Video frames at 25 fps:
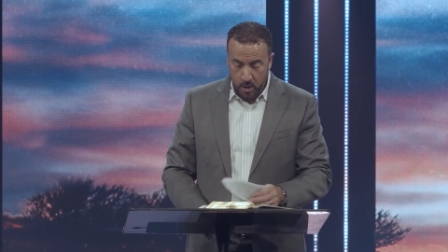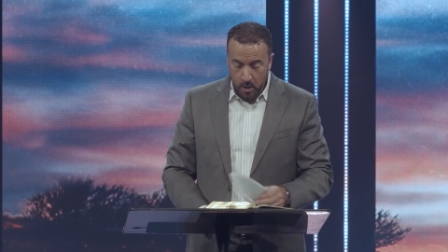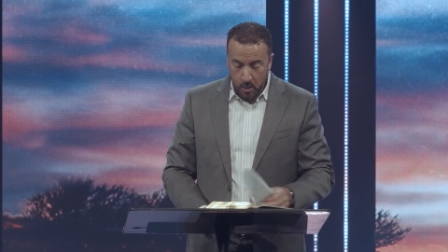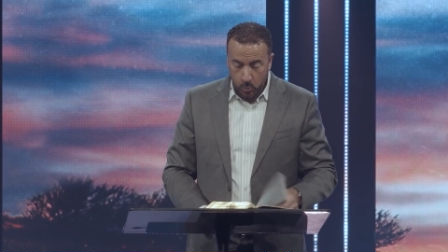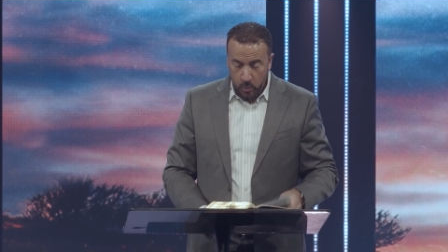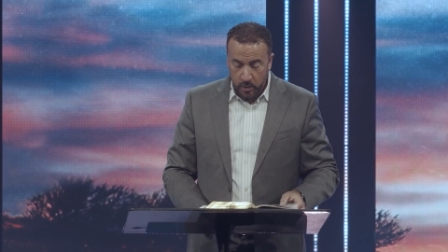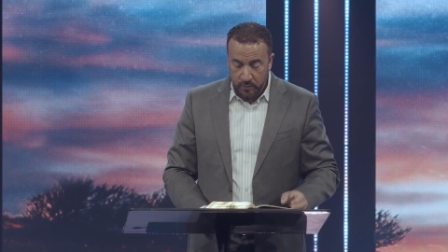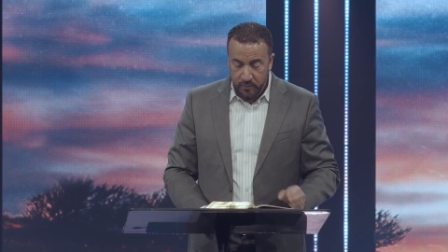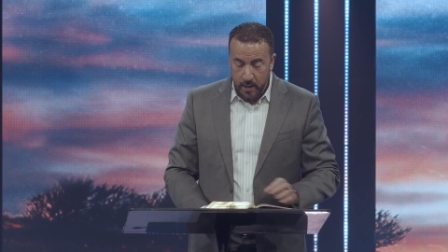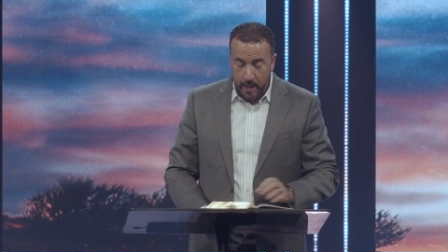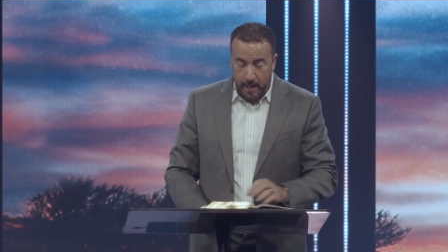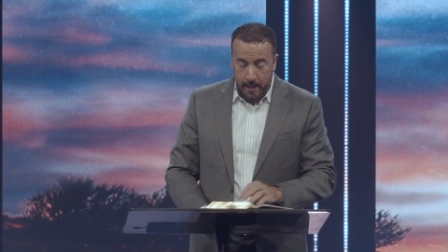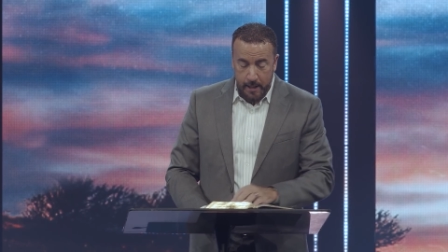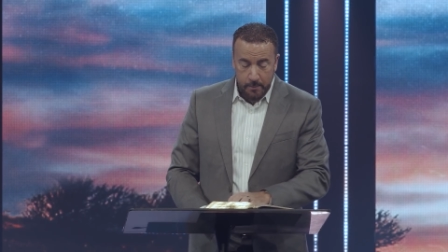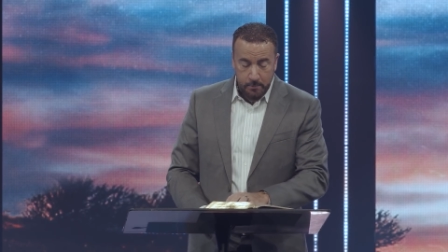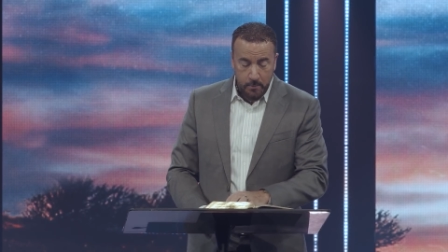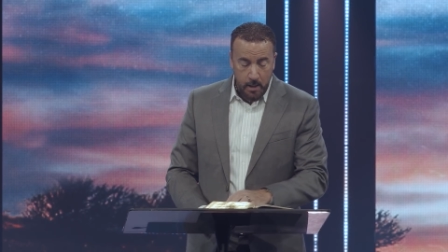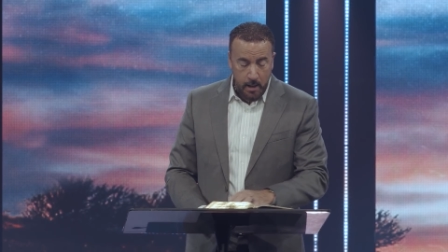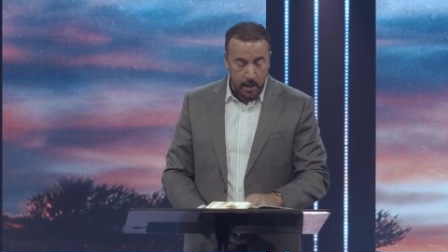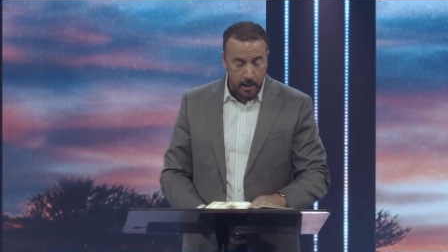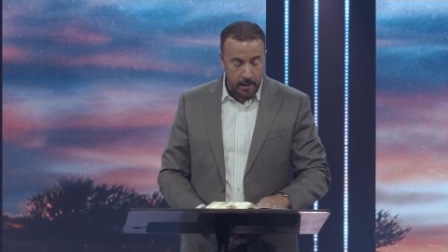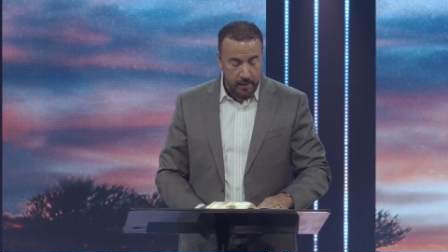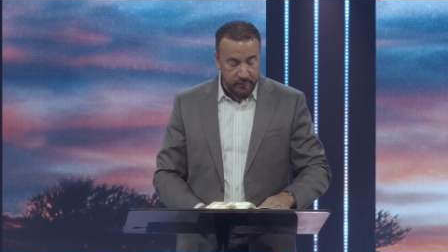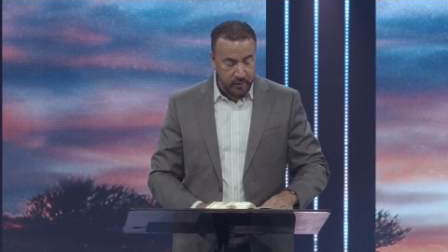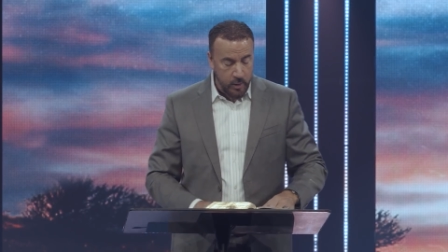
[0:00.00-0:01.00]
With that in
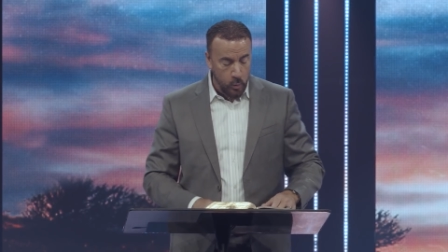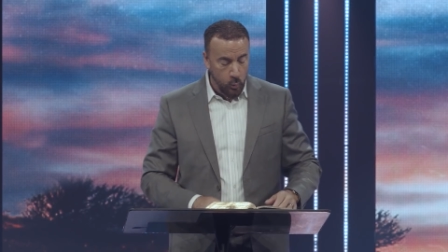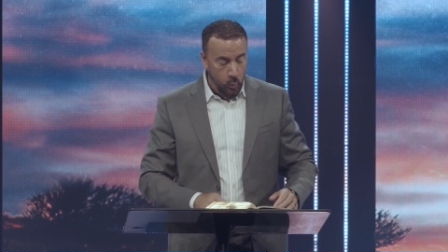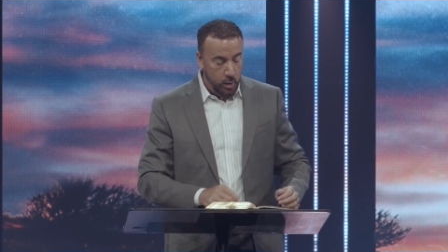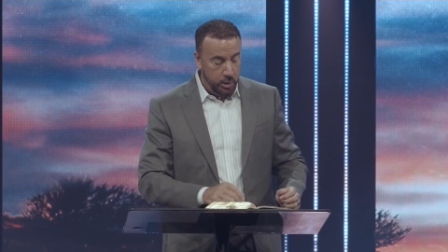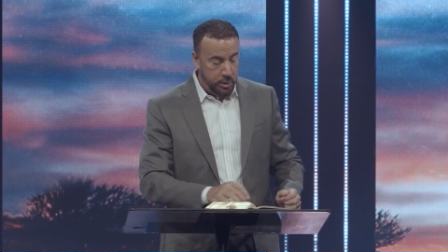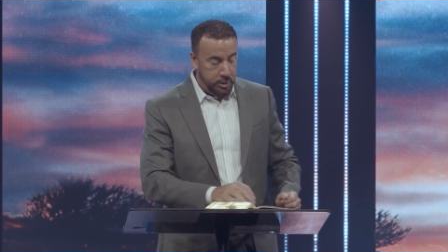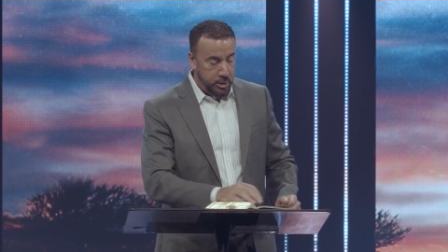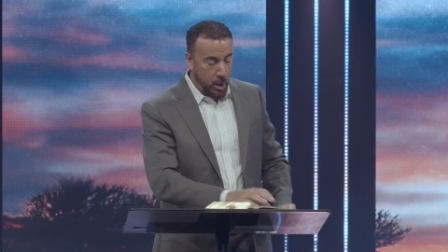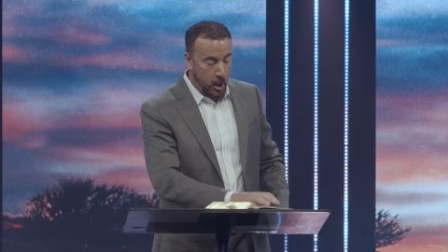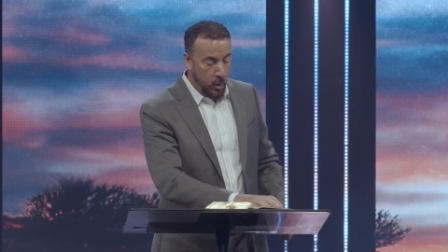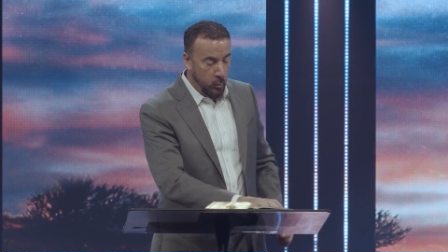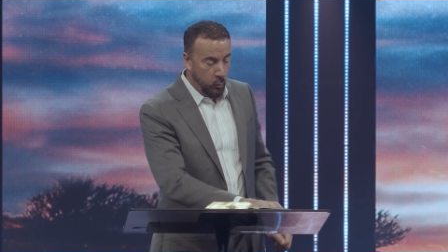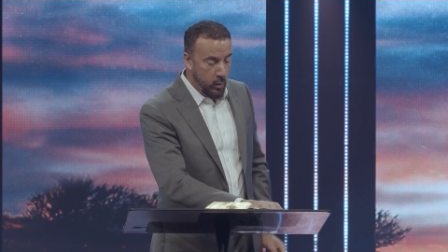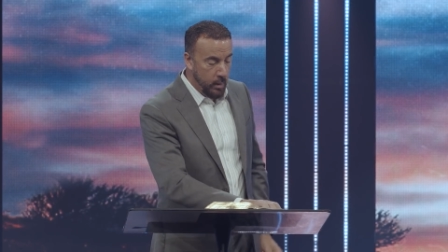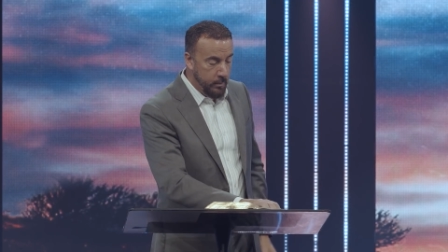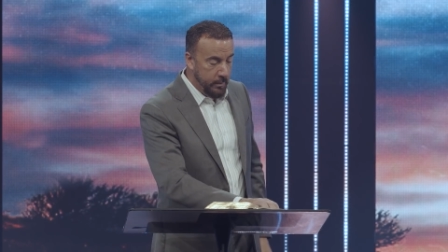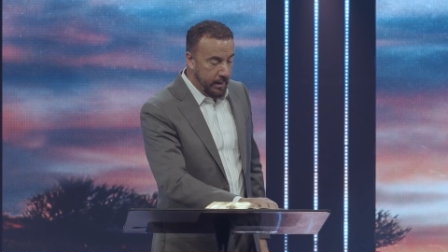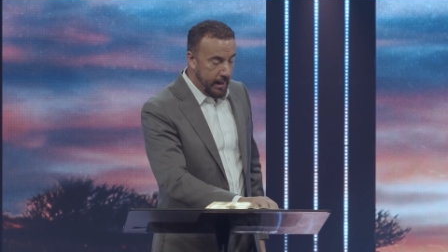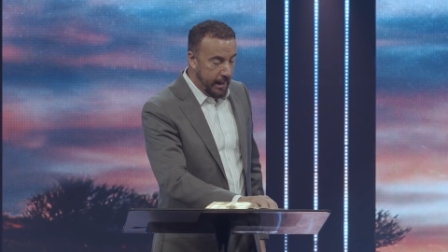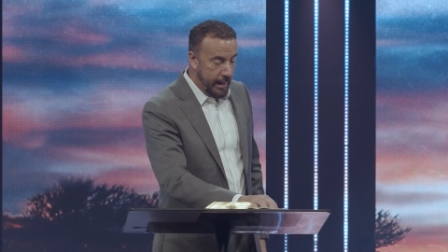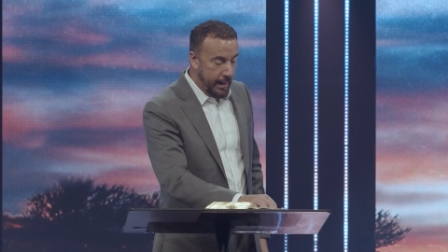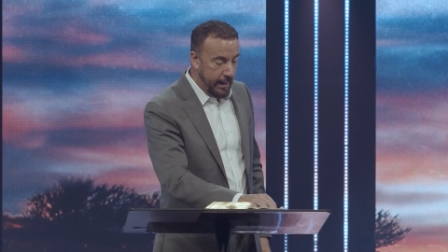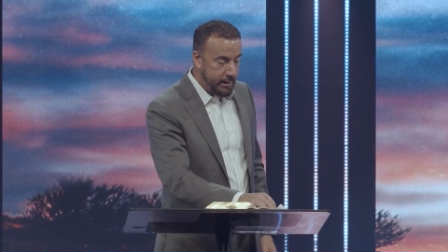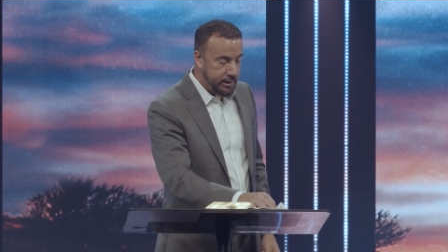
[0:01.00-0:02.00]
mind, if you would turn with me
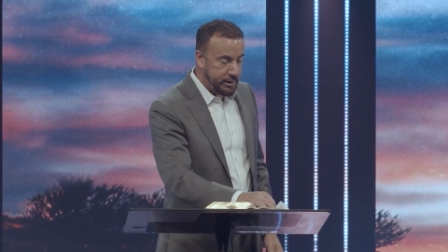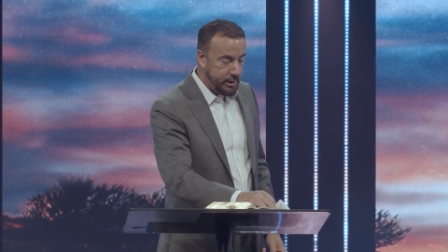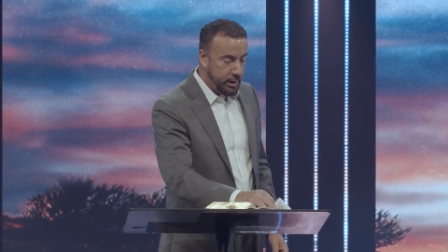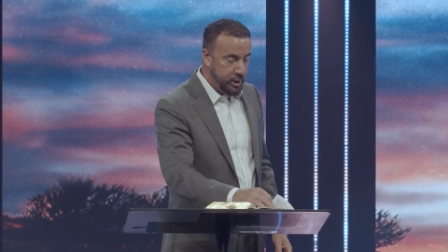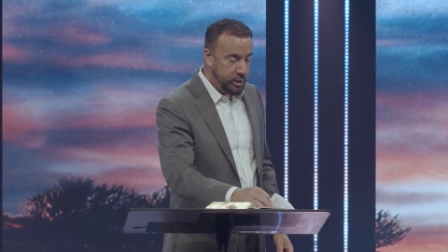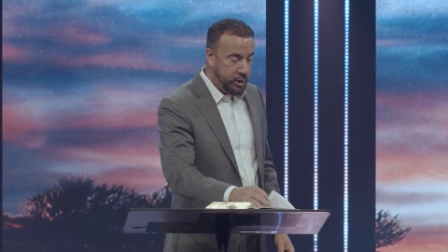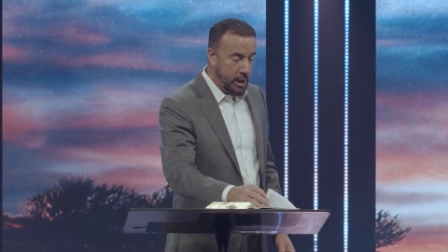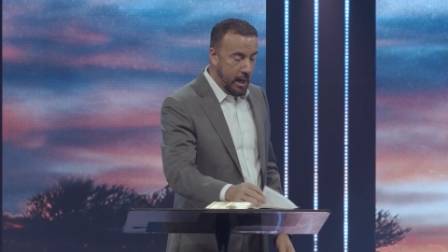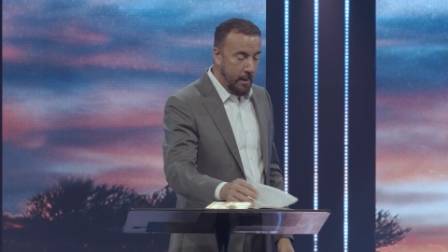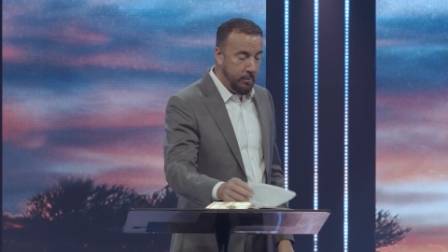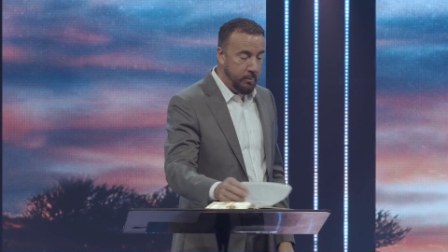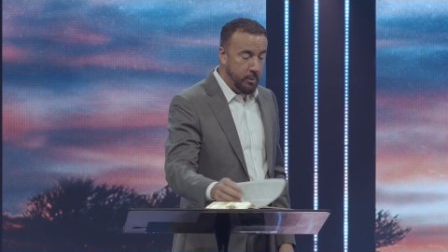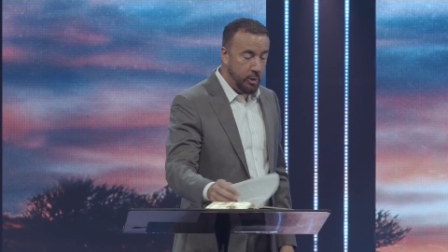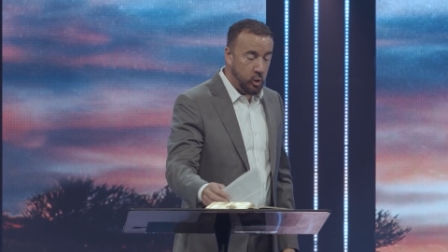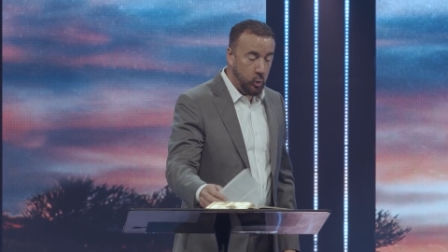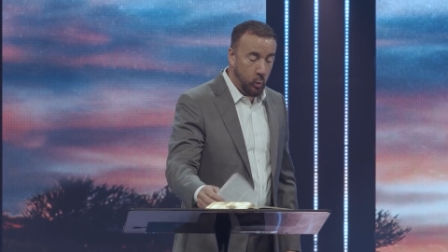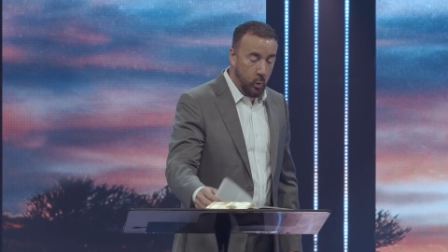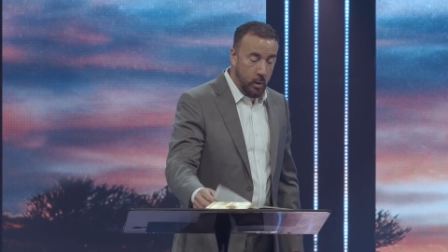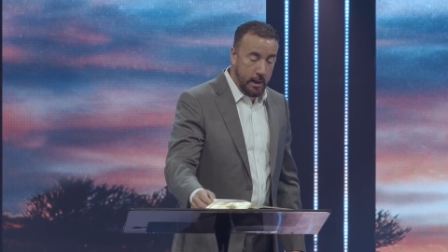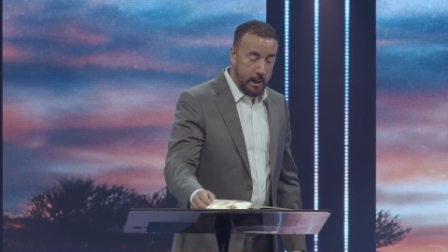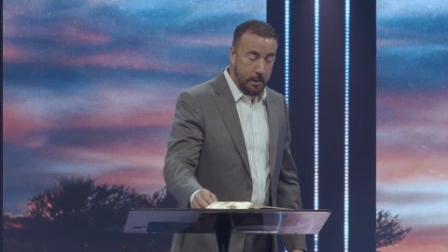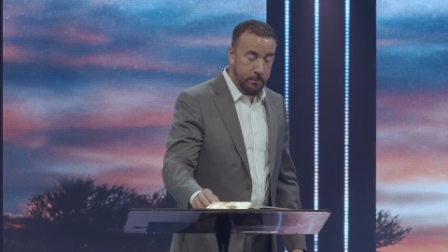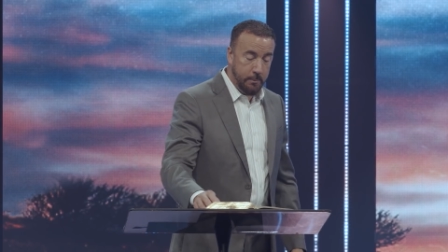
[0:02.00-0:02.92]
to Exodus chapter 20,